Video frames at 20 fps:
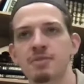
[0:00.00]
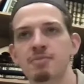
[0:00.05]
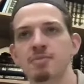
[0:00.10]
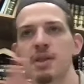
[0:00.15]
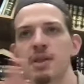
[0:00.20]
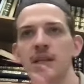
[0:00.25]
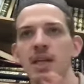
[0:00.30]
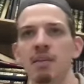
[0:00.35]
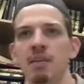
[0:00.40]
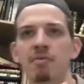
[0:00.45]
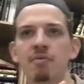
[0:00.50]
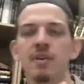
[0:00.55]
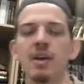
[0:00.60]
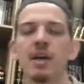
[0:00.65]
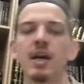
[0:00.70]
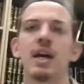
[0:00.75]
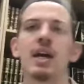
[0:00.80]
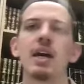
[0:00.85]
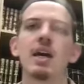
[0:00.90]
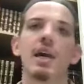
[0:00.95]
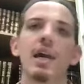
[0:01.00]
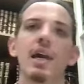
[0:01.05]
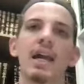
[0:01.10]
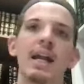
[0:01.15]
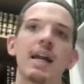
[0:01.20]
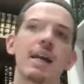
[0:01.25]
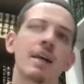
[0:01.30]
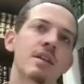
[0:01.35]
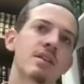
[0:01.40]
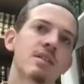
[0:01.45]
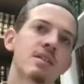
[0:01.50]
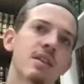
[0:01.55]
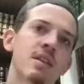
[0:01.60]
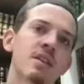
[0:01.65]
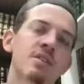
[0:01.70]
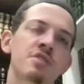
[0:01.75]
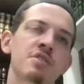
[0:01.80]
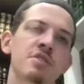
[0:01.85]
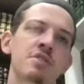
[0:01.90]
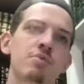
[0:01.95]
disbelief, and
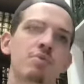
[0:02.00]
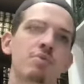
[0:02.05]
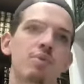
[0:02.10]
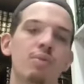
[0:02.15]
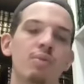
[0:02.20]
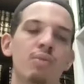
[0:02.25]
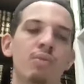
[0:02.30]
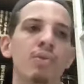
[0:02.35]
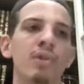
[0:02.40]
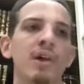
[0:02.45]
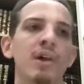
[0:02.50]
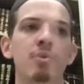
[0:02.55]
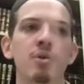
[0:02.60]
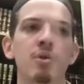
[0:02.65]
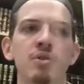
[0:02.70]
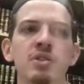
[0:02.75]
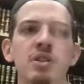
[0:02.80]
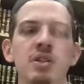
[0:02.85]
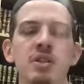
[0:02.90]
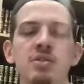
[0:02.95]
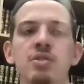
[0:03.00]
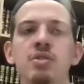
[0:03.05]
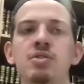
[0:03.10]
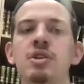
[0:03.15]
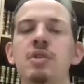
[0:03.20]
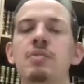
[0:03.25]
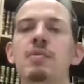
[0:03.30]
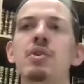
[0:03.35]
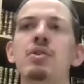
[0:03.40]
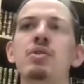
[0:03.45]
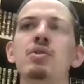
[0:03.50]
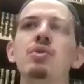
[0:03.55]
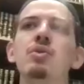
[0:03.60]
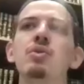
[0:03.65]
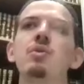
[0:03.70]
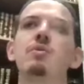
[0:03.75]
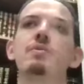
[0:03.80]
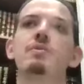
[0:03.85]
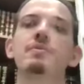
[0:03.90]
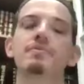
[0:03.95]
this is who that person is. So someone
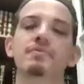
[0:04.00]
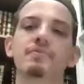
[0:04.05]
who